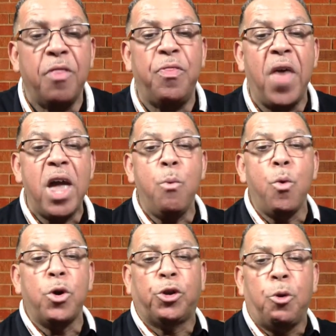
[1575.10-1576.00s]
they
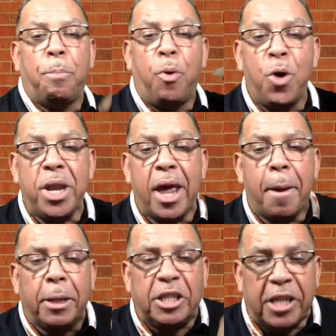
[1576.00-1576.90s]
were to put,
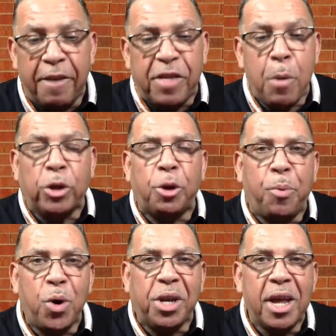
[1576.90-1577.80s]
if they were to
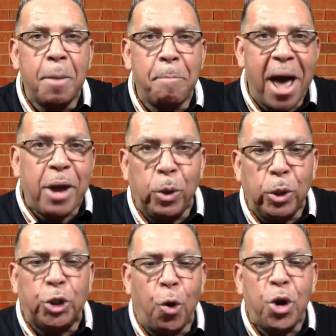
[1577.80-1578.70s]
put Michael
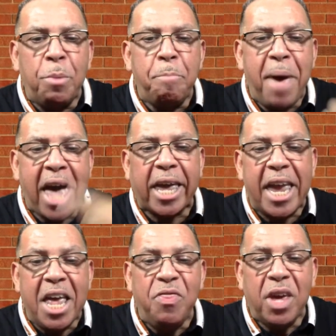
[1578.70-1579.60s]
Jordan back
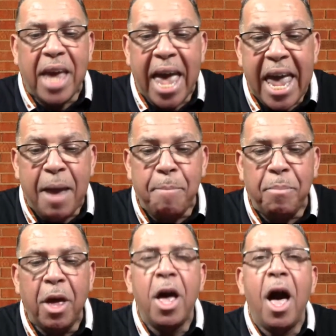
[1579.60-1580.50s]
in the game,
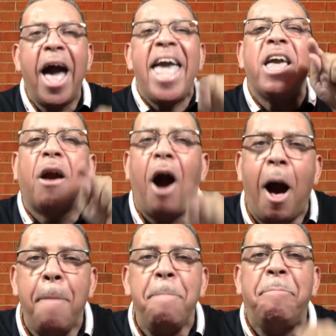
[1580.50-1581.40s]
a
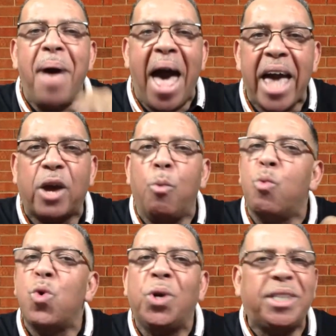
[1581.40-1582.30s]
comeback
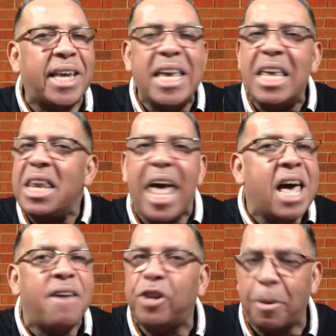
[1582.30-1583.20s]
was
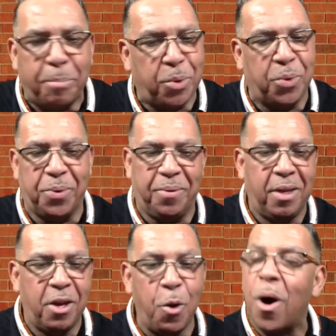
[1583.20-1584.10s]
inevitable.
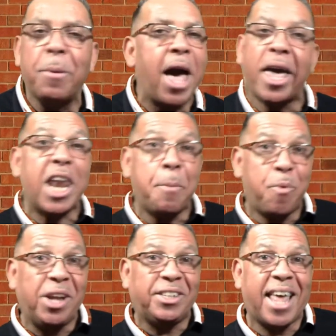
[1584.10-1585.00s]
Oh, I'm, can I
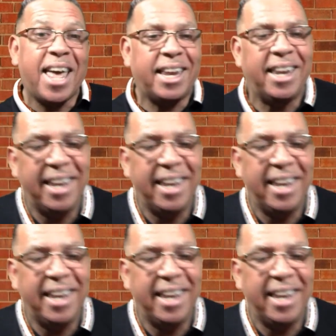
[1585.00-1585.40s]
preach that?